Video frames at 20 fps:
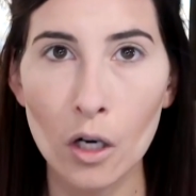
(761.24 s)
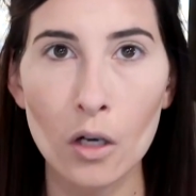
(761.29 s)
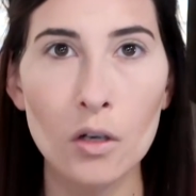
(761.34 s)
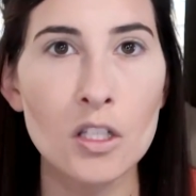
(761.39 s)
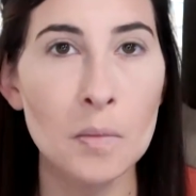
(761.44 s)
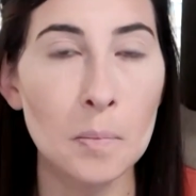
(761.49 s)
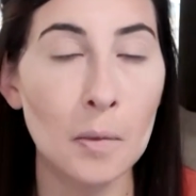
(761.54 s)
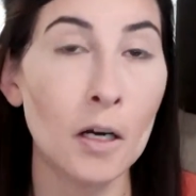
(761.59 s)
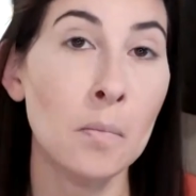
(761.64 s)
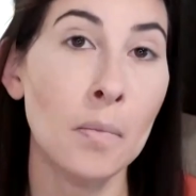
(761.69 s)

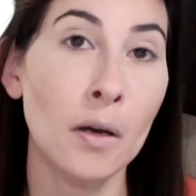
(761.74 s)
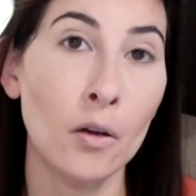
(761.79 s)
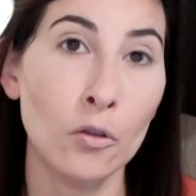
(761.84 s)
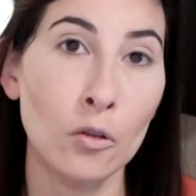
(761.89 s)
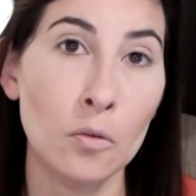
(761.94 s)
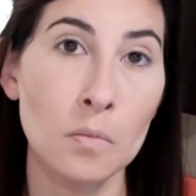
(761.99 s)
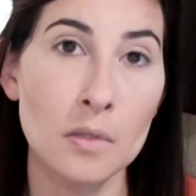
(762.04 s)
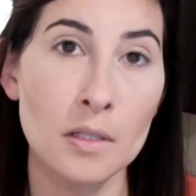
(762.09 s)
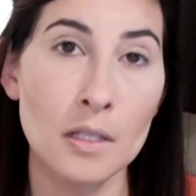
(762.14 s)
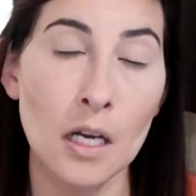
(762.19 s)
spare
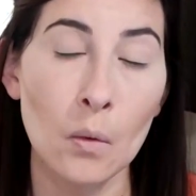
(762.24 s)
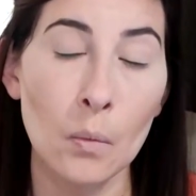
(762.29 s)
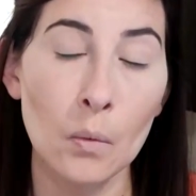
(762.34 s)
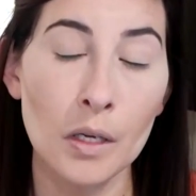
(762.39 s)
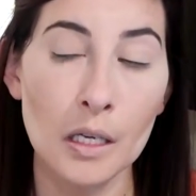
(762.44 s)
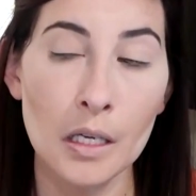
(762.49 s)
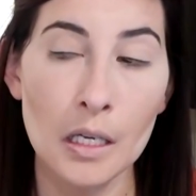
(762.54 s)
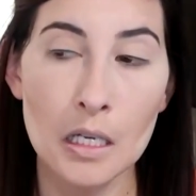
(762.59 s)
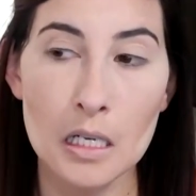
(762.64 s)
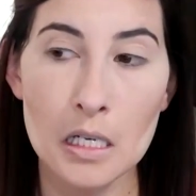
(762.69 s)
bedrooms that
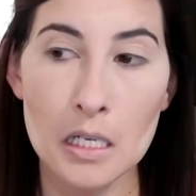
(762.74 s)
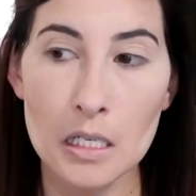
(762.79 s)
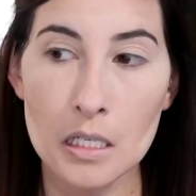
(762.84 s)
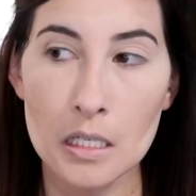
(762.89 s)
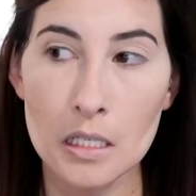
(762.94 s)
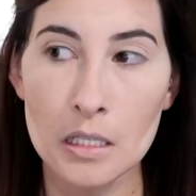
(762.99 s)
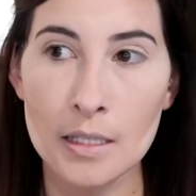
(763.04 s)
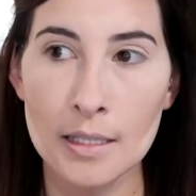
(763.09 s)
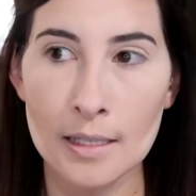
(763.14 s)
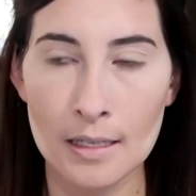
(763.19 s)
we
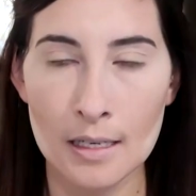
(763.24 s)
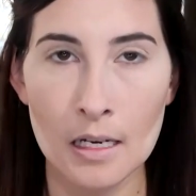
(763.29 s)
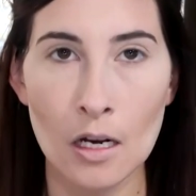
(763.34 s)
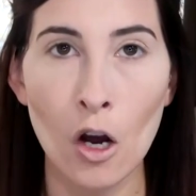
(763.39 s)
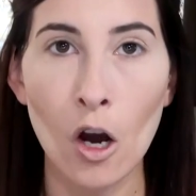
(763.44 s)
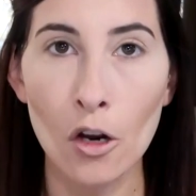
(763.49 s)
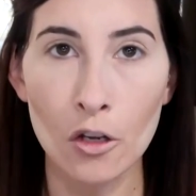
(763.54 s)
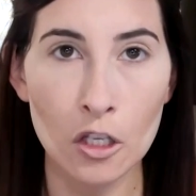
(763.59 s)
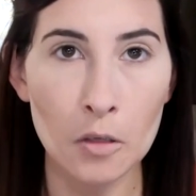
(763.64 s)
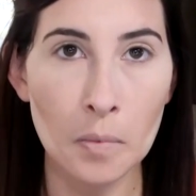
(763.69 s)
didn't
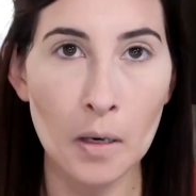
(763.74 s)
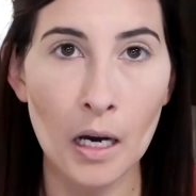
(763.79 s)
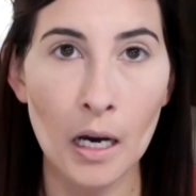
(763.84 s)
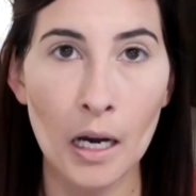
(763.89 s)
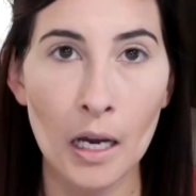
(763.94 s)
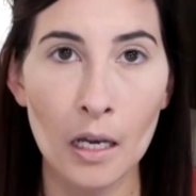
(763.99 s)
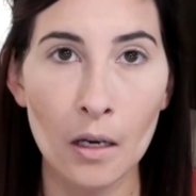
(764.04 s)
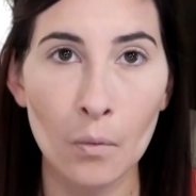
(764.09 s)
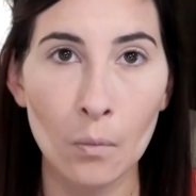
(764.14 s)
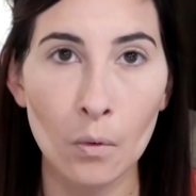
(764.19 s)

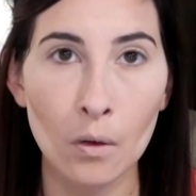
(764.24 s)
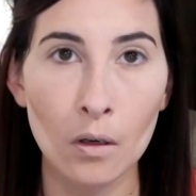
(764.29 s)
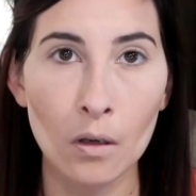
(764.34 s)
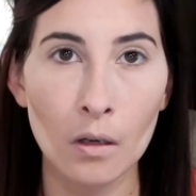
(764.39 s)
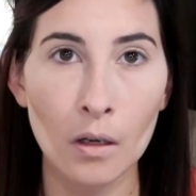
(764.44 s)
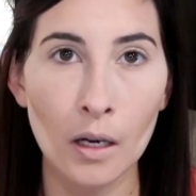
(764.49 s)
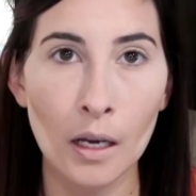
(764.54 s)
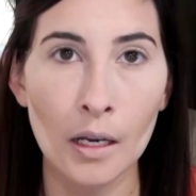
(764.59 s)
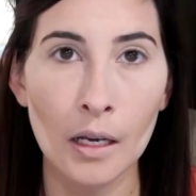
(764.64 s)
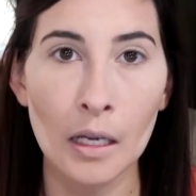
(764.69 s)
occupy
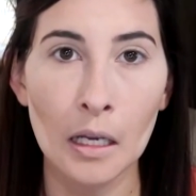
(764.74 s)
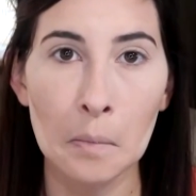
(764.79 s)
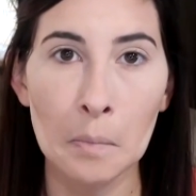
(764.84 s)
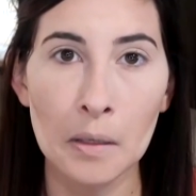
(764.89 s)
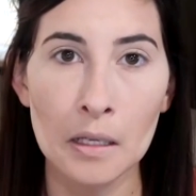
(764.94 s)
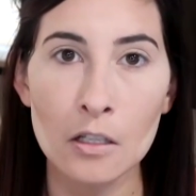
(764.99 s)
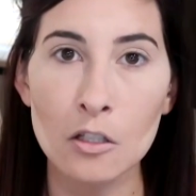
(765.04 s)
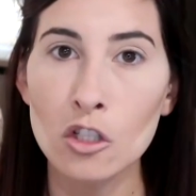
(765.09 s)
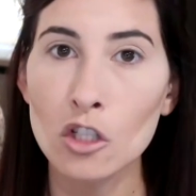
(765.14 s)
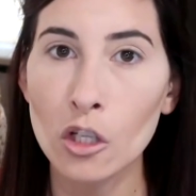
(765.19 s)
were ending up
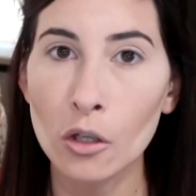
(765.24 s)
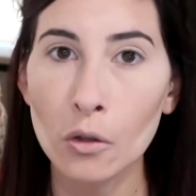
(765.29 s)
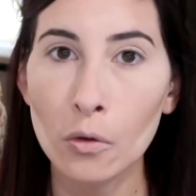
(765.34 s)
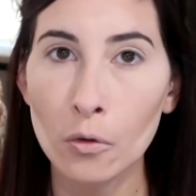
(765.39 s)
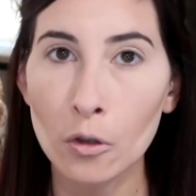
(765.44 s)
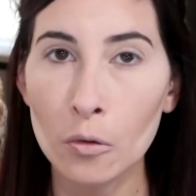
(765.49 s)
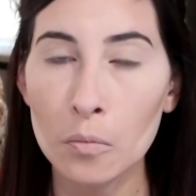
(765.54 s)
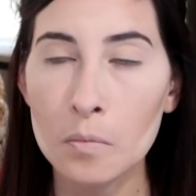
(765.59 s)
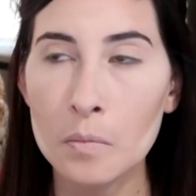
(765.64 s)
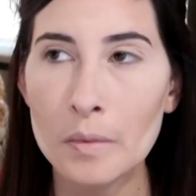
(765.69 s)
being junk
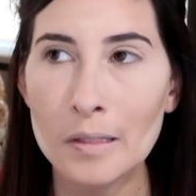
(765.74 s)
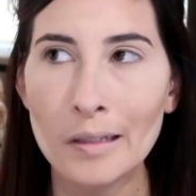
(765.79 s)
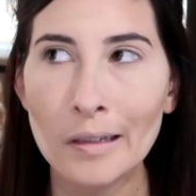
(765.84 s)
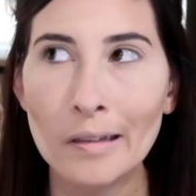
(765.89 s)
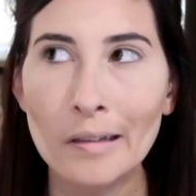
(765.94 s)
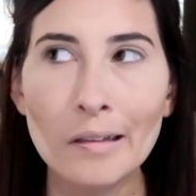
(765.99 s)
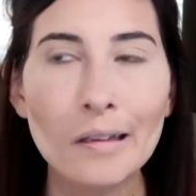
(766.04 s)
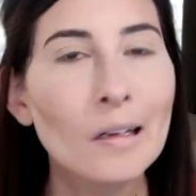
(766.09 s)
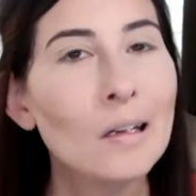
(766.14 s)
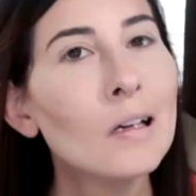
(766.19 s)
rooms.
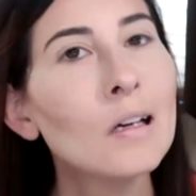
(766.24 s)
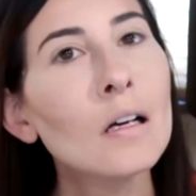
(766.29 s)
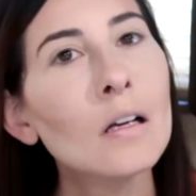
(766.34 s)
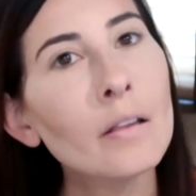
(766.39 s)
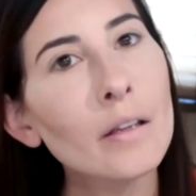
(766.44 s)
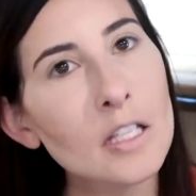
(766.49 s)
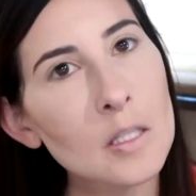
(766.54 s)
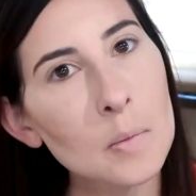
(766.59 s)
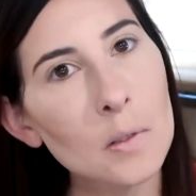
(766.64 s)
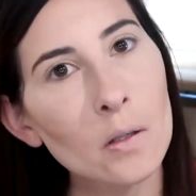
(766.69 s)
Like,
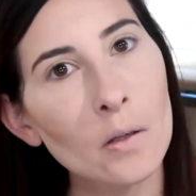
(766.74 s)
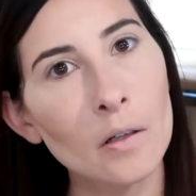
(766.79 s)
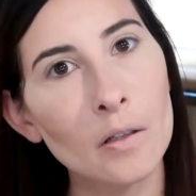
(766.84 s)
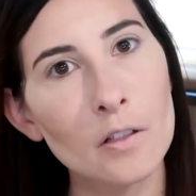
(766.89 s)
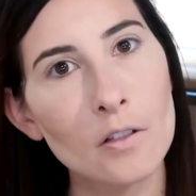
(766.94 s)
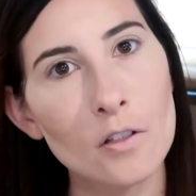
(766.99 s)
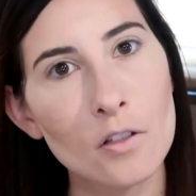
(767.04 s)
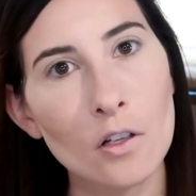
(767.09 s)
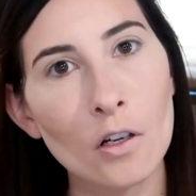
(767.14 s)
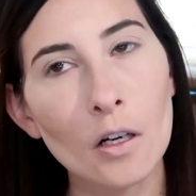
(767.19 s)
let's be
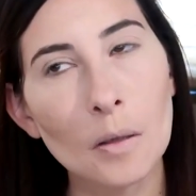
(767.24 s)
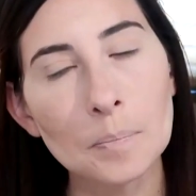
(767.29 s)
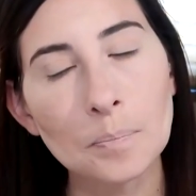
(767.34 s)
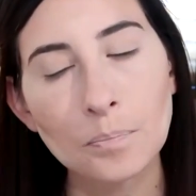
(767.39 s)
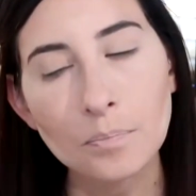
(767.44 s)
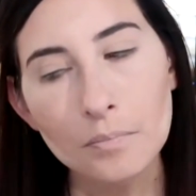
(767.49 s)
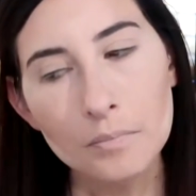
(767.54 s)
honest, y'all,